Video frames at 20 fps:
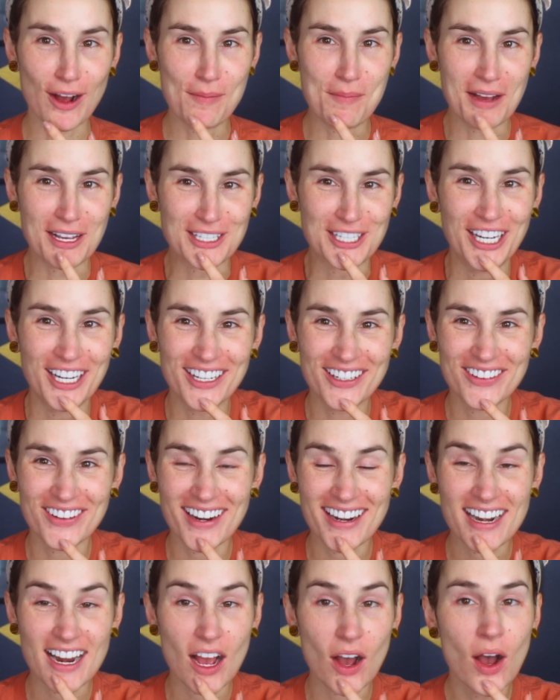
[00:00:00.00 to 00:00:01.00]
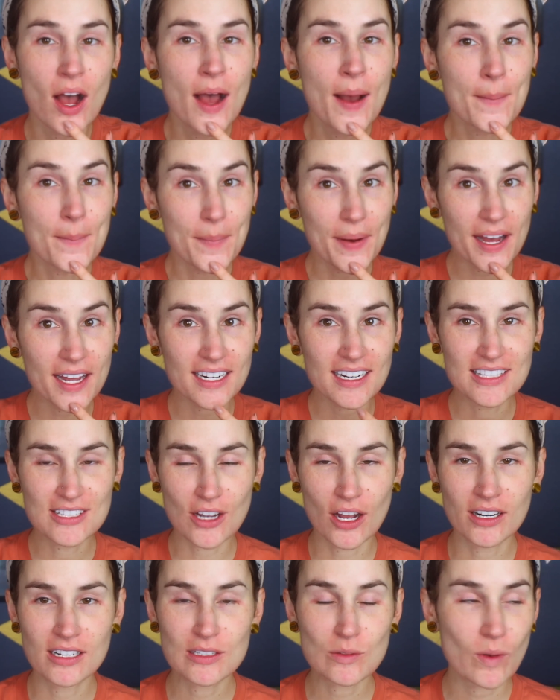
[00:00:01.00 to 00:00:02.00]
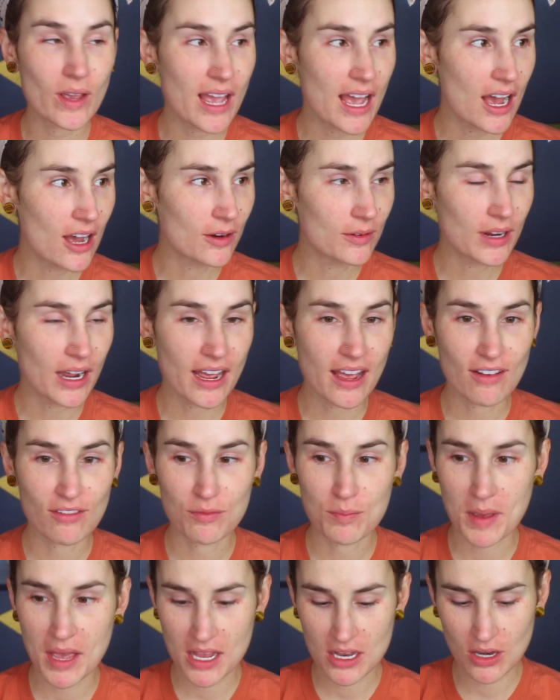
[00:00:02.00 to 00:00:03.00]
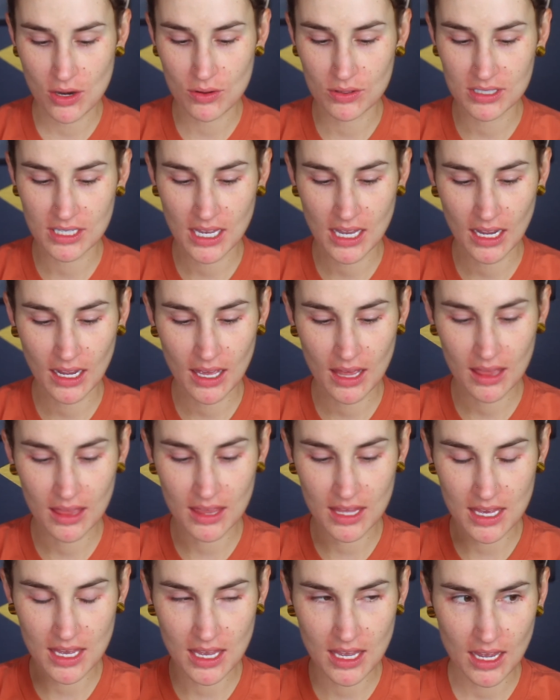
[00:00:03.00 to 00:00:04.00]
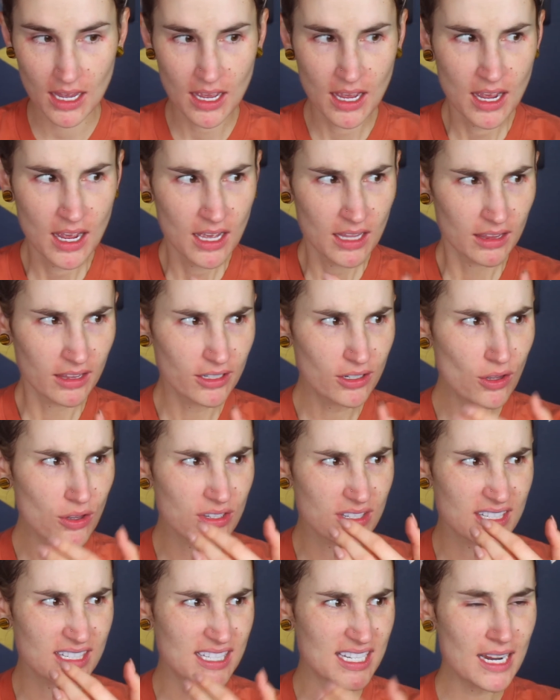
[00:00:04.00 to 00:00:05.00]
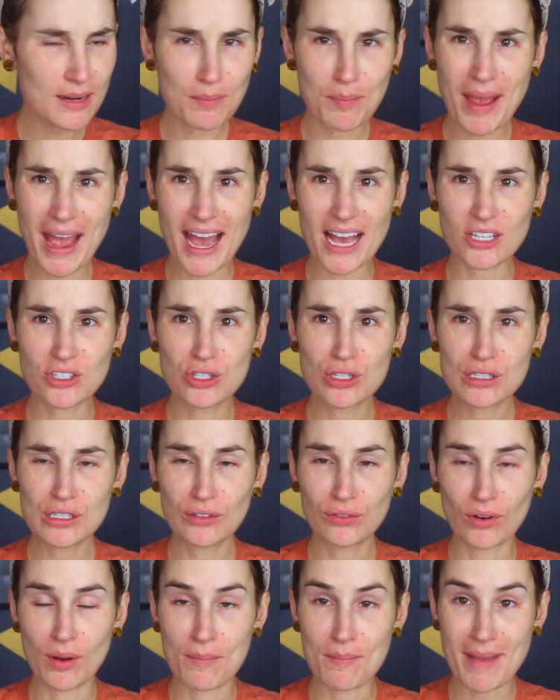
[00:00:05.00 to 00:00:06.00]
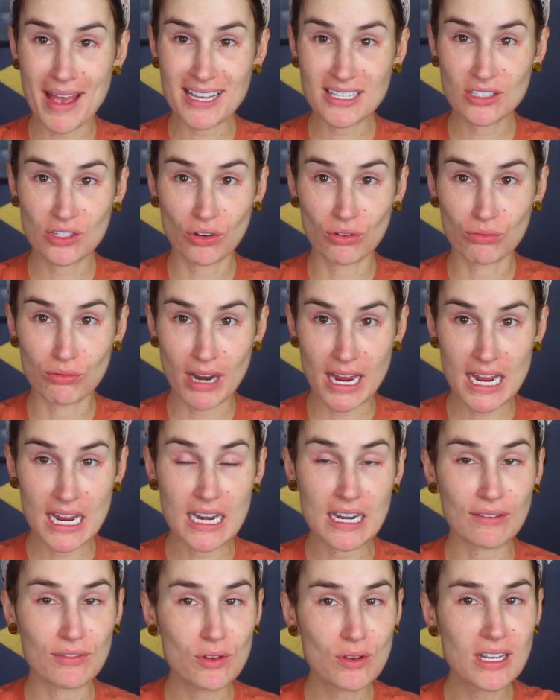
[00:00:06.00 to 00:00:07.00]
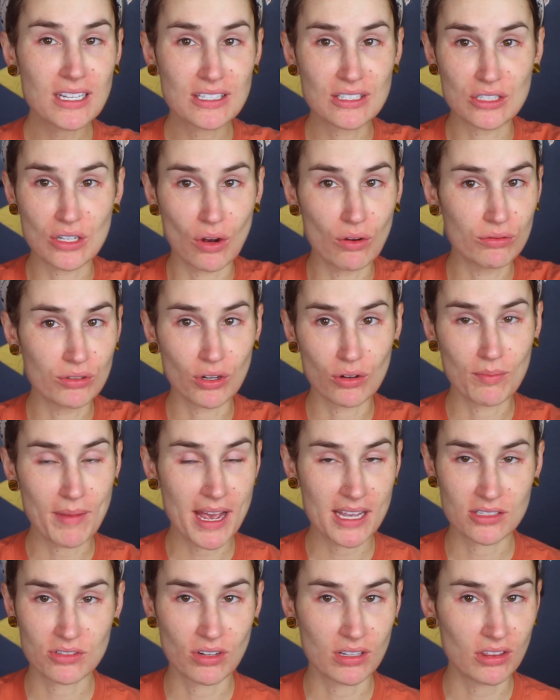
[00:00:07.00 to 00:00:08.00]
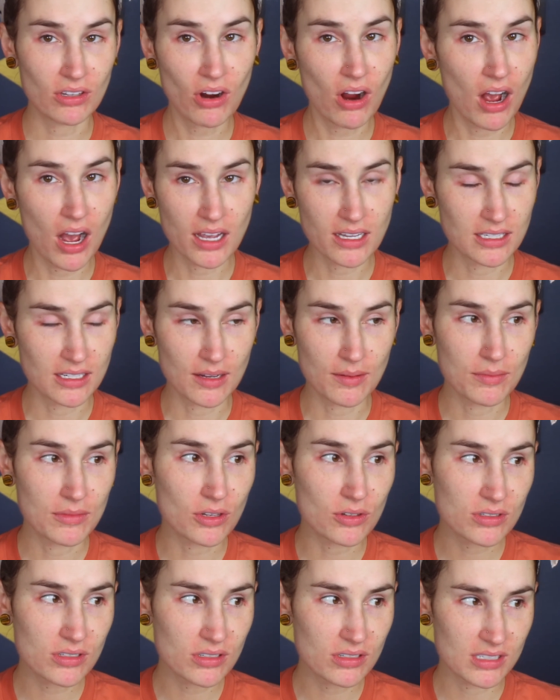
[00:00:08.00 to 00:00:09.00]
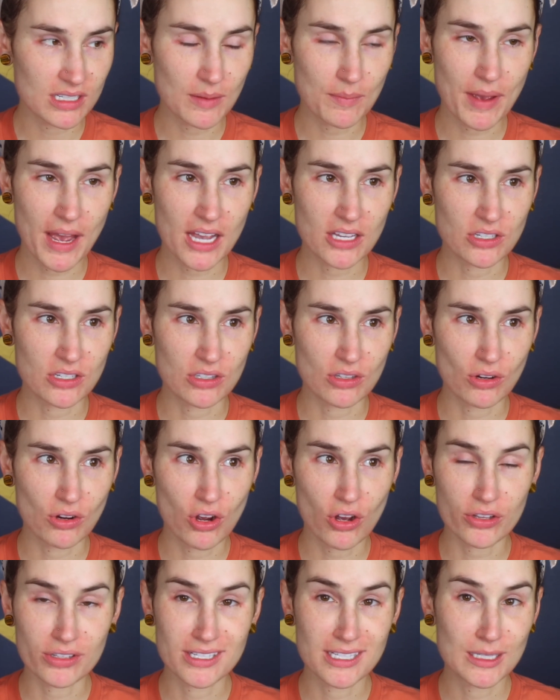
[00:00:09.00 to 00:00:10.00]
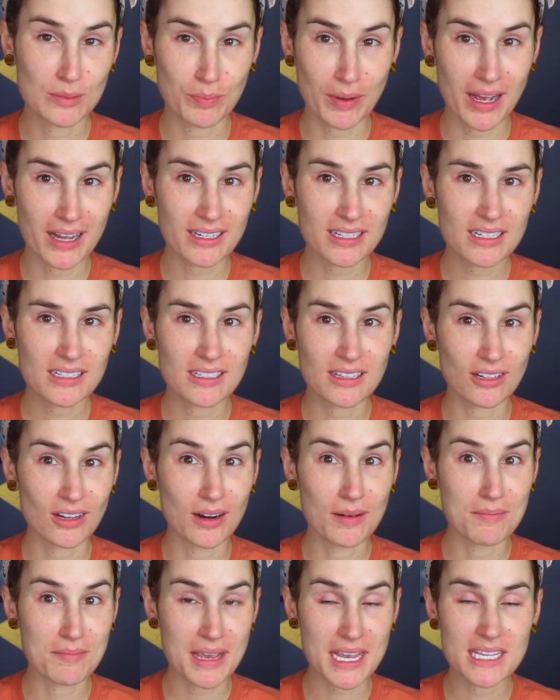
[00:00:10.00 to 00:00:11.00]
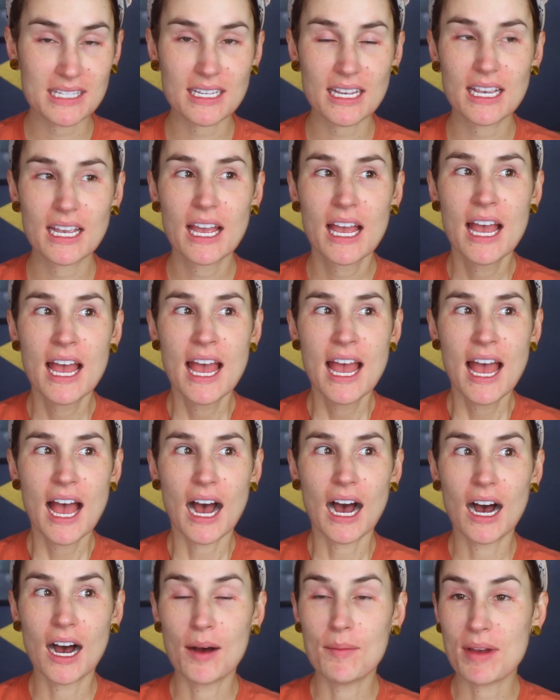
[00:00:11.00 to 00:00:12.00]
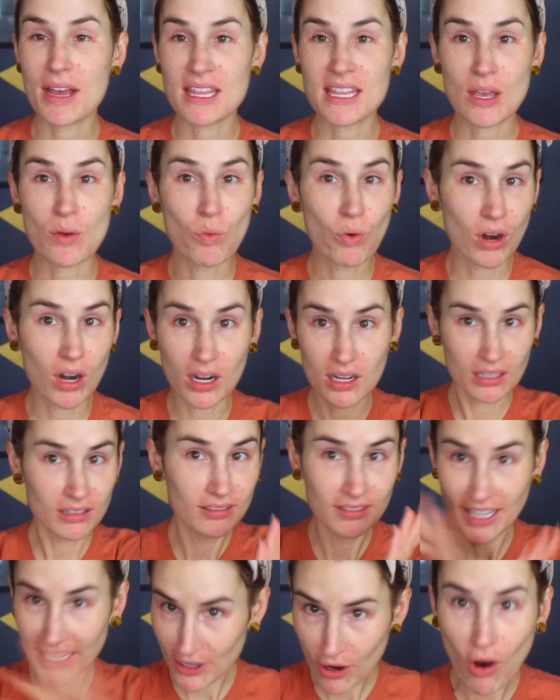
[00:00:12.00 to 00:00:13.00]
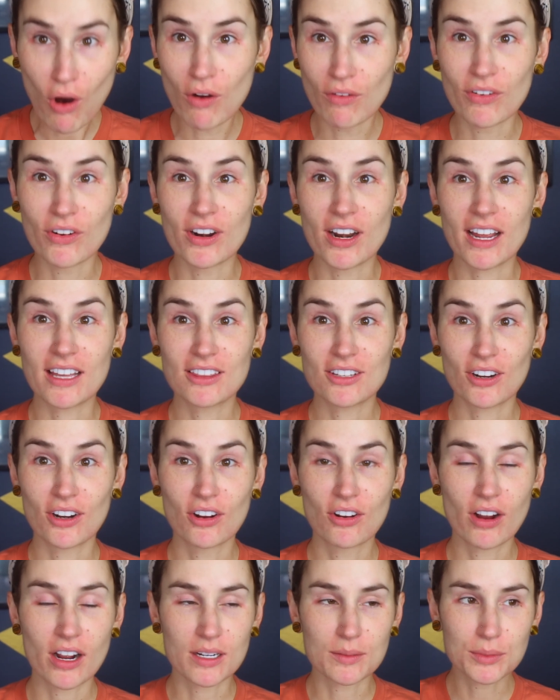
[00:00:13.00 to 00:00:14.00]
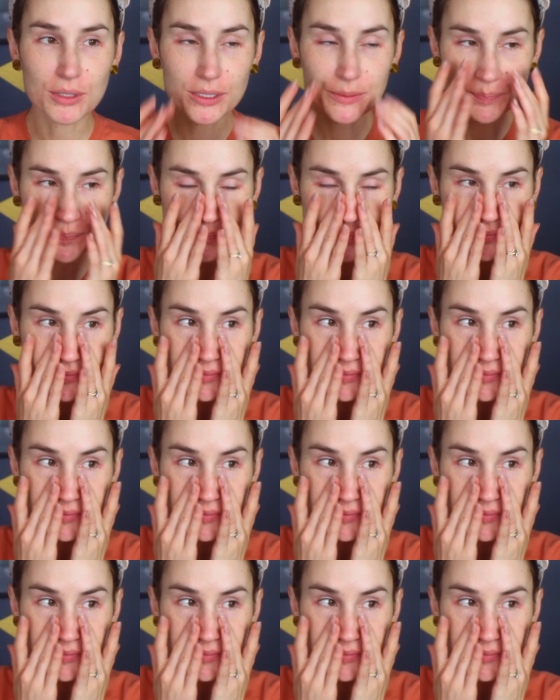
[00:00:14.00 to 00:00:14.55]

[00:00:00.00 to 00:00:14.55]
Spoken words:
on my chin right now, but it's on its way out. I have been using the little zit patches from Masquerade. If you guys don't know Masquerade, they're awesome. Those little zit patches, they're called Spotted. They're amazing. And they work like overnight. They're incredible.